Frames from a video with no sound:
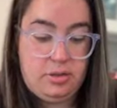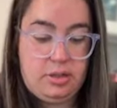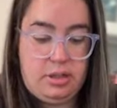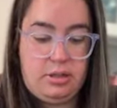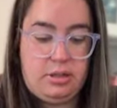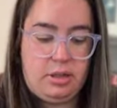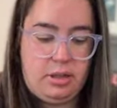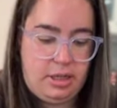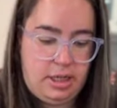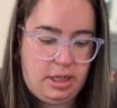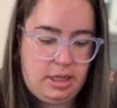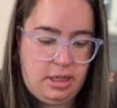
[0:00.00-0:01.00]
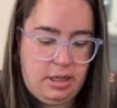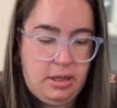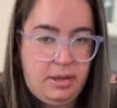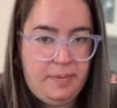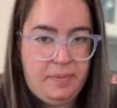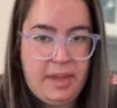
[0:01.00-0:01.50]
So that's 30.
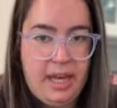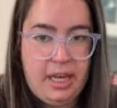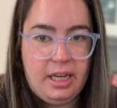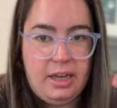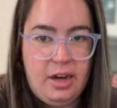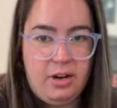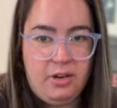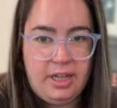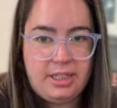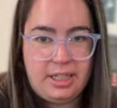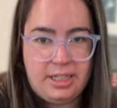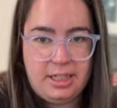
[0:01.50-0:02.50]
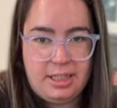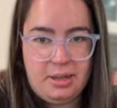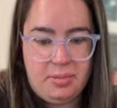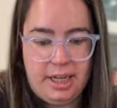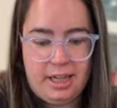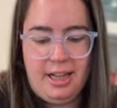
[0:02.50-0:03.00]
You know, it doesn't
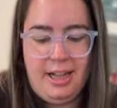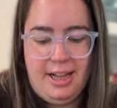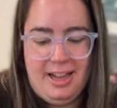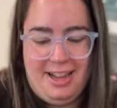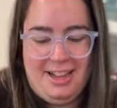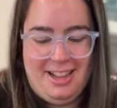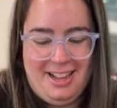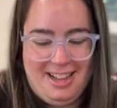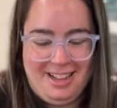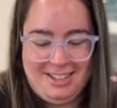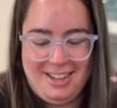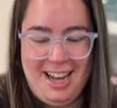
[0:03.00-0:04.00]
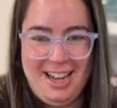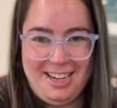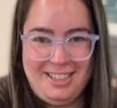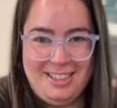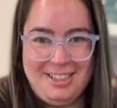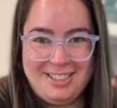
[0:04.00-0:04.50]
seem like a lot
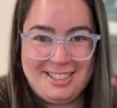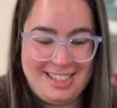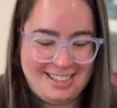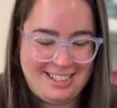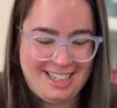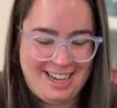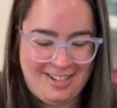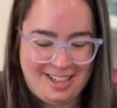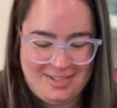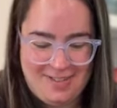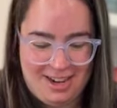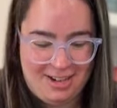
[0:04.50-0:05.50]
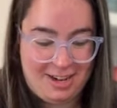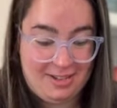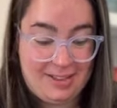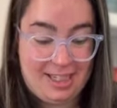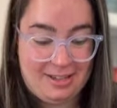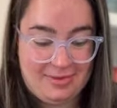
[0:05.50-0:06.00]
until you're suddenly counting them out, and
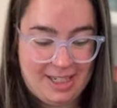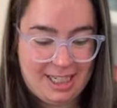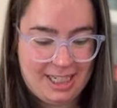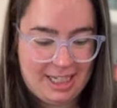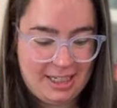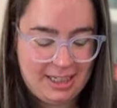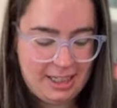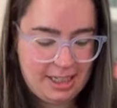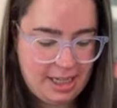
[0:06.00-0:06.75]
I'm like, oh my God.